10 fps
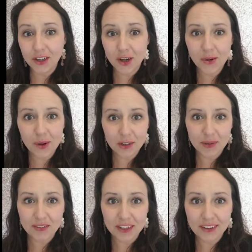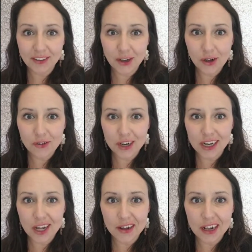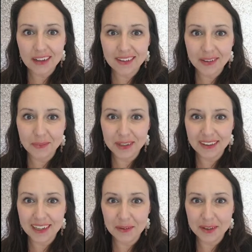I have to go wash my face and start over again now, I guess,